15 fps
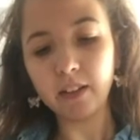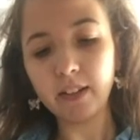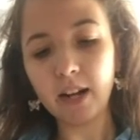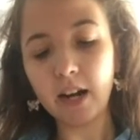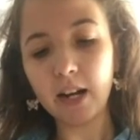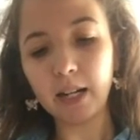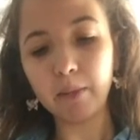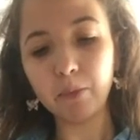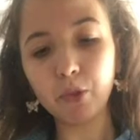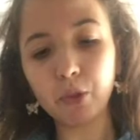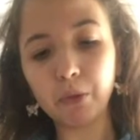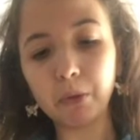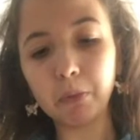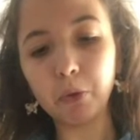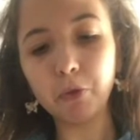time to
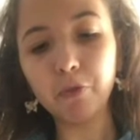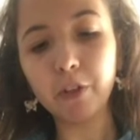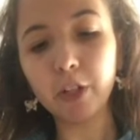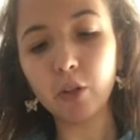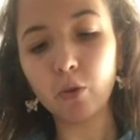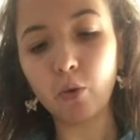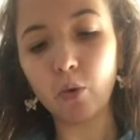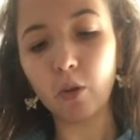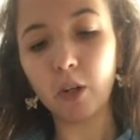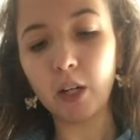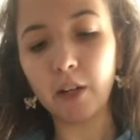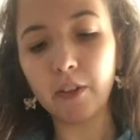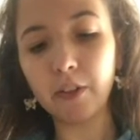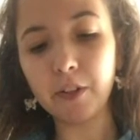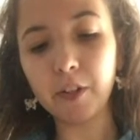remove the core
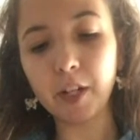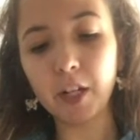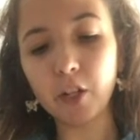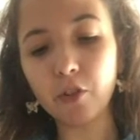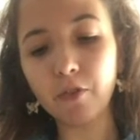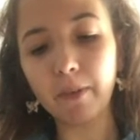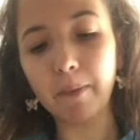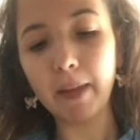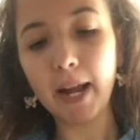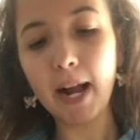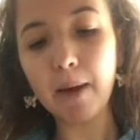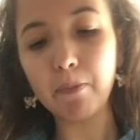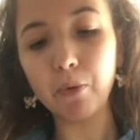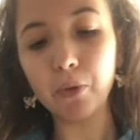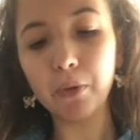and the seeds from the
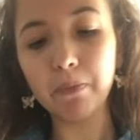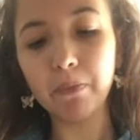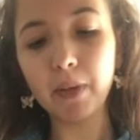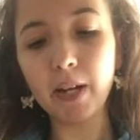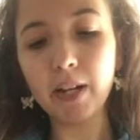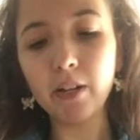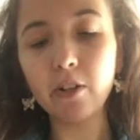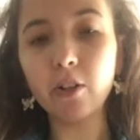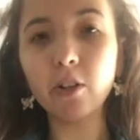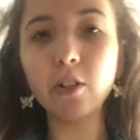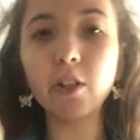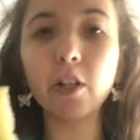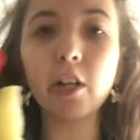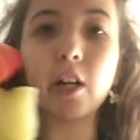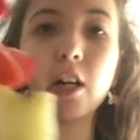apple, and it'll
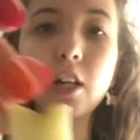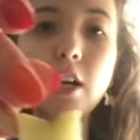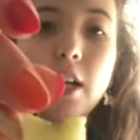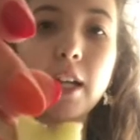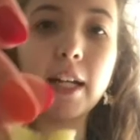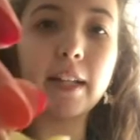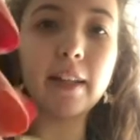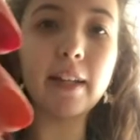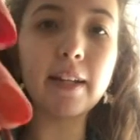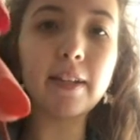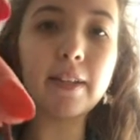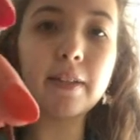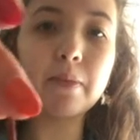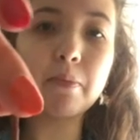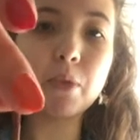look a lot like
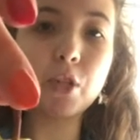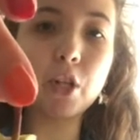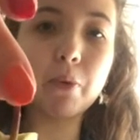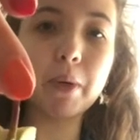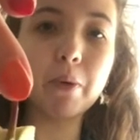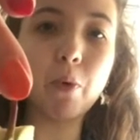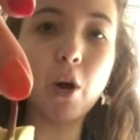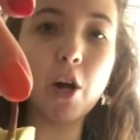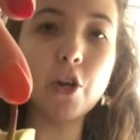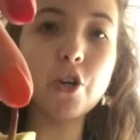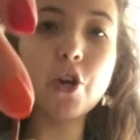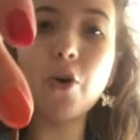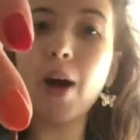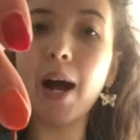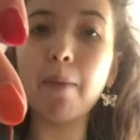this. So we want
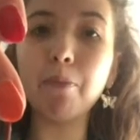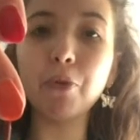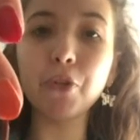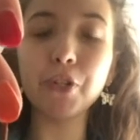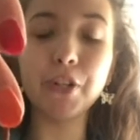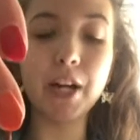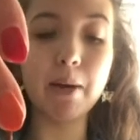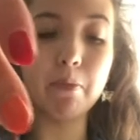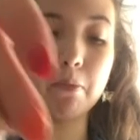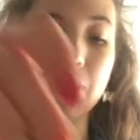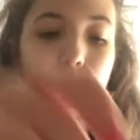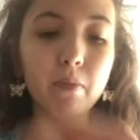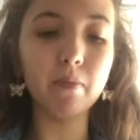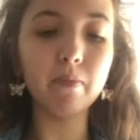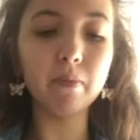no apple stem
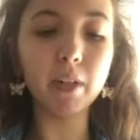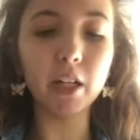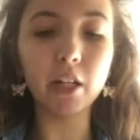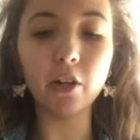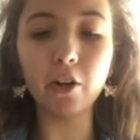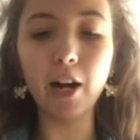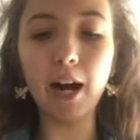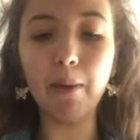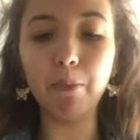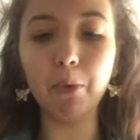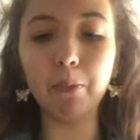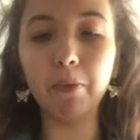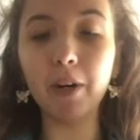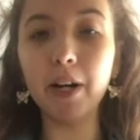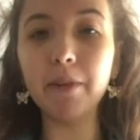in our apple
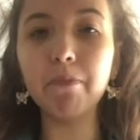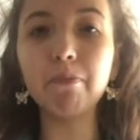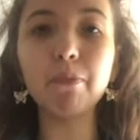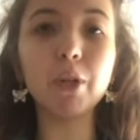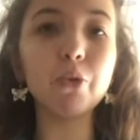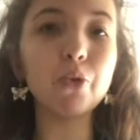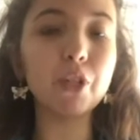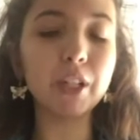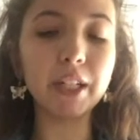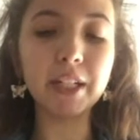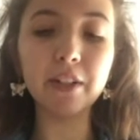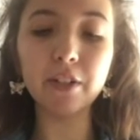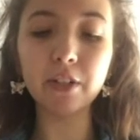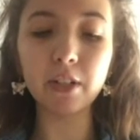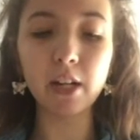bread, no
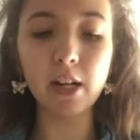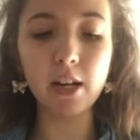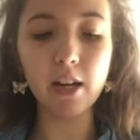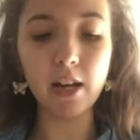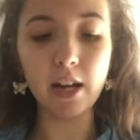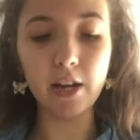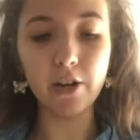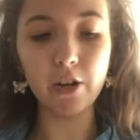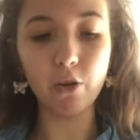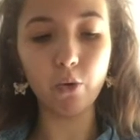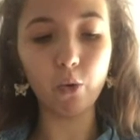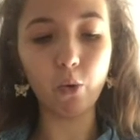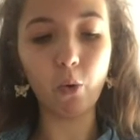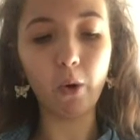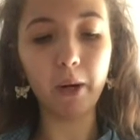seeds, and no
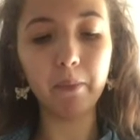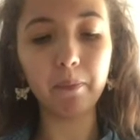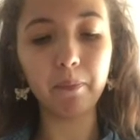core.